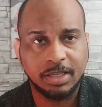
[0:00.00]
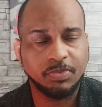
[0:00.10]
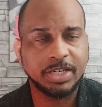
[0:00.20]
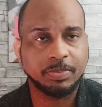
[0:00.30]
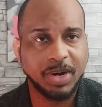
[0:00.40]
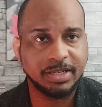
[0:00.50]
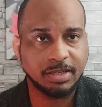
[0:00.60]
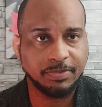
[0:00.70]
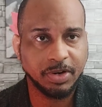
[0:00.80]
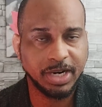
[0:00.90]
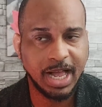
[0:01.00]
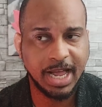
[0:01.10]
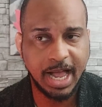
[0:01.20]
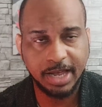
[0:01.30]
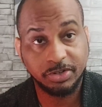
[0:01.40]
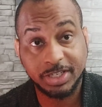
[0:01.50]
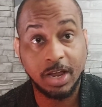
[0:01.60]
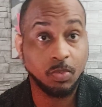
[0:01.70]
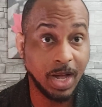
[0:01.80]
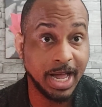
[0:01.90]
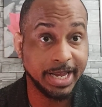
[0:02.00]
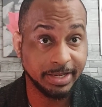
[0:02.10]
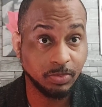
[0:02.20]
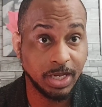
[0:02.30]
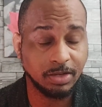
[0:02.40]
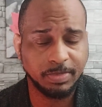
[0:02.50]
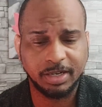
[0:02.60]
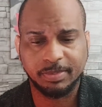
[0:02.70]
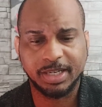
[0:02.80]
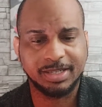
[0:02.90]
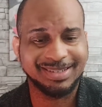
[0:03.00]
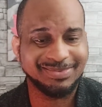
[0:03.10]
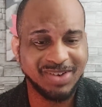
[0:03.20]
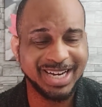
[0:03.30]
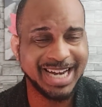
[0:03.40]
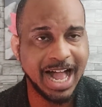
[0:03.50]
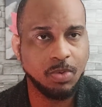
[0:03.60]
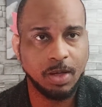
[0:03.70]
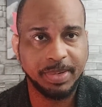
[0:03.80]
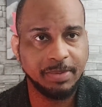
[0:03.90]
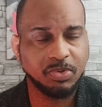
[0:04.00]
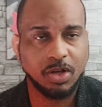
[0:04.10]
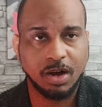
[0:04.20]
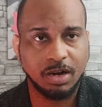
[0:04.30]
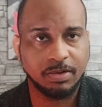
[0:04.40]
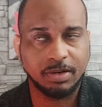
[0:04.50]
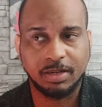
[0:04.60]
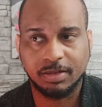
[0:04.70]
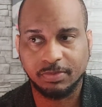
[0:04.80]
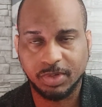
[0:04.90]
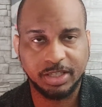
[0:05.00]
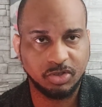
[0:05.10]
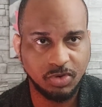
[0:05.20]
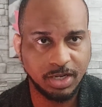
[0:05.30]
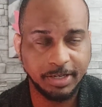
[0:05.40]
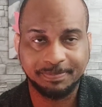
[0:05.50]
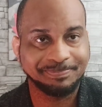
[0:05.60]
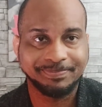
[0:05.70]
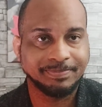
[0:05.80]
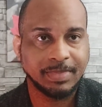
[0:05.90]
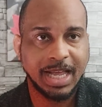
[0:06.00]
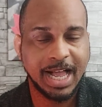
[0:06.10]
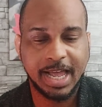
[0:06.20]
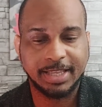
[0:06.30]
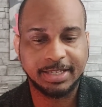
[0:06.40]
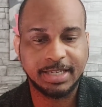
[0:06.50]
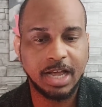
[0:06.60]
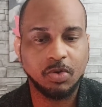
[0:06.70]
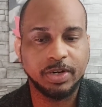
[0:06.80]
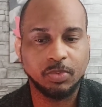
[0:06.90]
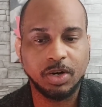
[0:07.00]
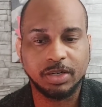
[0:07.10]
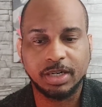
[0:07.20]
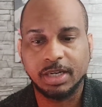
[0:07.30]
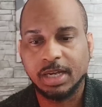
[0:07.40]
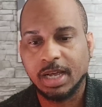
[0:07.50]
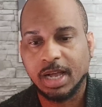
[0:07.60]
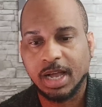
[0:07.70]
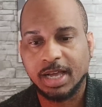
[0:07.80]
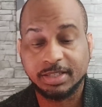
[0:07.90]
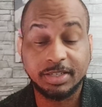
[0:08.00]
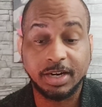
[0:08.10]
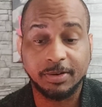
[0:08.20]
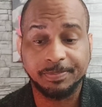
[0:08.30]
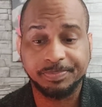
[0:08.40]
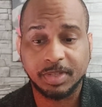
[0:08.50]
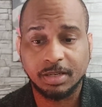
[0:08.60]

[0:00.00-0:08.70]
They raise the prices up very high. I understand why as well, right? But right now, while people are uh, really struggling, I, that's not going to work. Uh, it says here,